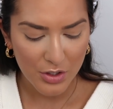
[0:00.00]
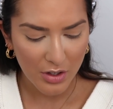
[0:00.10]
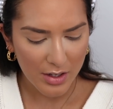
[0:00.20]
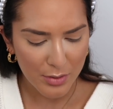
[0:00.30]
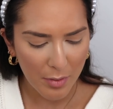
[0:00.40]
Do
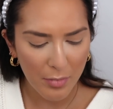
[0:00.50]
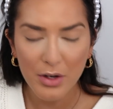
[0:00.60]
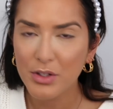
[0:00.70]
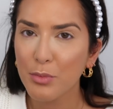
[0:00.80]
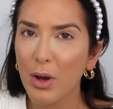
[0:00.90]
you guys remember I
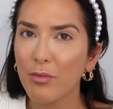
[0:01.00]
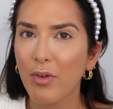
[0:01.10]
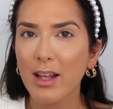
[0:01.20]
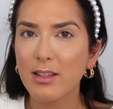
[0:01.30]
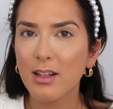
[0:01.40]
used to wear
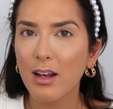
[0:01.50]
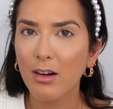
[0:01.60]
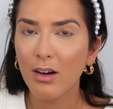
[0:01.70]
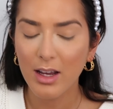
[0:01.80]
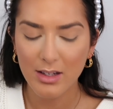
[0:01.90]
reds a
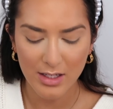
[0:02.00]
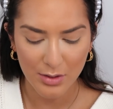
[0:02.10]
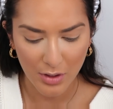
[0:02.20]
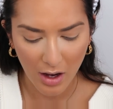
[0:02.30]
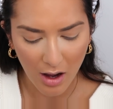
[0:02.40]
lot? I used
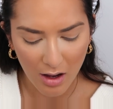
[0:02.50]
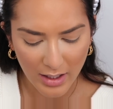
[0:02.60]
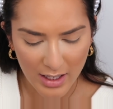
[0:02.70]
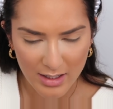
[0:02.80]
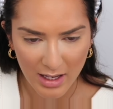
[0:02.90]
to do
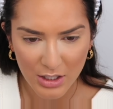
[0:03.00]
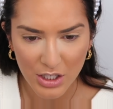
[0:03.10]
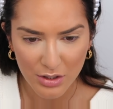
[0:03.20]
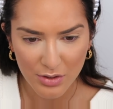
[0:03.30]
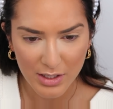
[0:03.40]
khakis. I
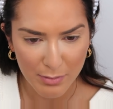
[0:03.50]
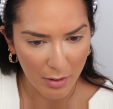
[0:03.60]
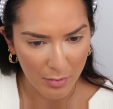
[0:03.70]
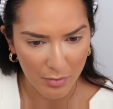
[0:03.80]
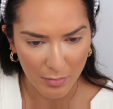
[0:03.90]
actually used to
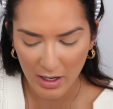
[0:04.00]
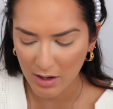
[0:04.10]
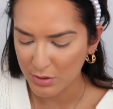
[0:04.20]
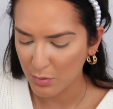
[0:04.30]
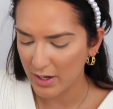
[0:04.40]
experiment with my
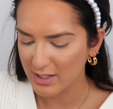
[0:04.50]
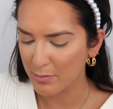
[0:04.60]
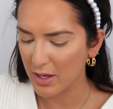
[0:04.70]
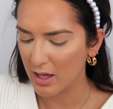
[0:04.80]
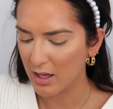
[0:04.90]
nails quite a
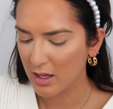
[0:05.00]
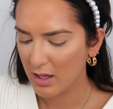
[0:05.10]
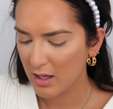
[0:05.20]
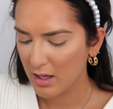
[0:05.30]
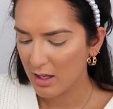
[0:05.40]
bit.
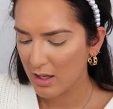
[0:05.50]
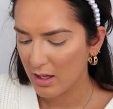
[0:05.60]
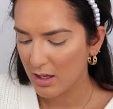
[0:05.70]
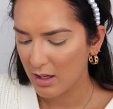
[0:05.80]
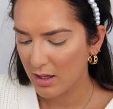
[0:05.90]

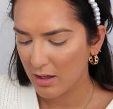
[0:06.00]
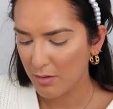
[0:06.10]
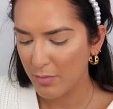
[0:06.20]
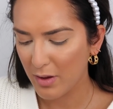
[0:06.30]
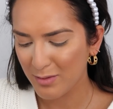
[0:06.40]

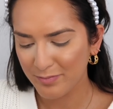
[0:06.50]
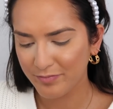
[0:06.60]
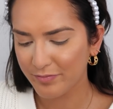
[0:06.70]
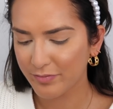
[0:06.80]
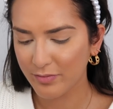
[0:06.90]
But,
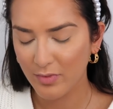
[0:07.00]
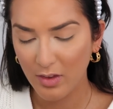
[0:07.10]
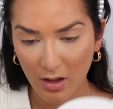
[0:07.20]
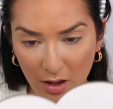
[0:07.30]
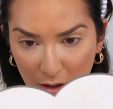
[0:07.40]

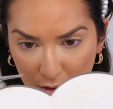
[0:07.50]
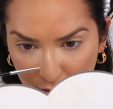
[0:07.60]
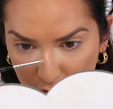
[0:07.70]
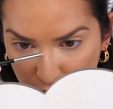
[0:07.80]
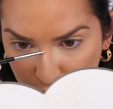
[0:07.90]

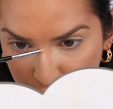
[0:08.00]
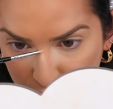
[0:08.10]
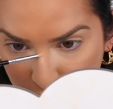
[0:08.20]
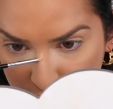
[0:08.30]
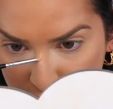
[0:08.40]
you know, when you
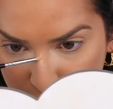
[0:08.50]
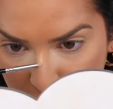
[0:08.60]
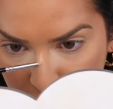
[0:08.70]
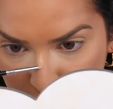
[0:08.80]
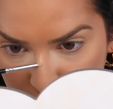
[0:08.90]
find
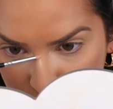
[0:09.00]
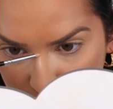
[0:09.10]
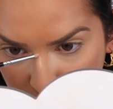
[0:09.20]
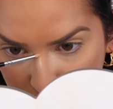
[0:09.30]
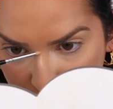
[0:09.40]
something that's just
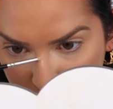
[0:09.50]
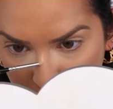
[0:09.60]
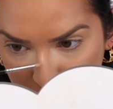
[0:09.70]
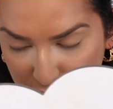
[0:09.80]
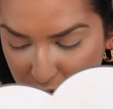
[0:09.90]
so
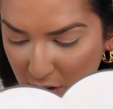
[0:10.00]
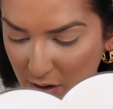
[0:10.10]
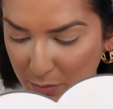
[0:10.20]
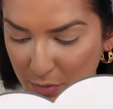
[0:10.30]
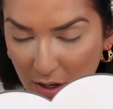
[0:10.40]
good, you just
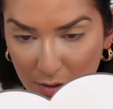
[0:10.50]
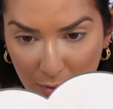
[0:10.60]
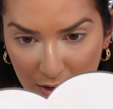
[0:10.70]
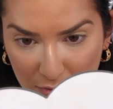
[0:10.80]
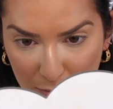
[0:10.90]
can't get
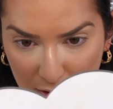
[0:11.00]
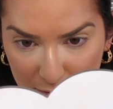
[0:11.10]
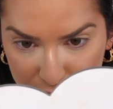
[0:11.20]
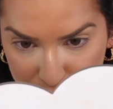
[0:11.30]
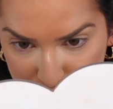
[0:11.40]
away from it.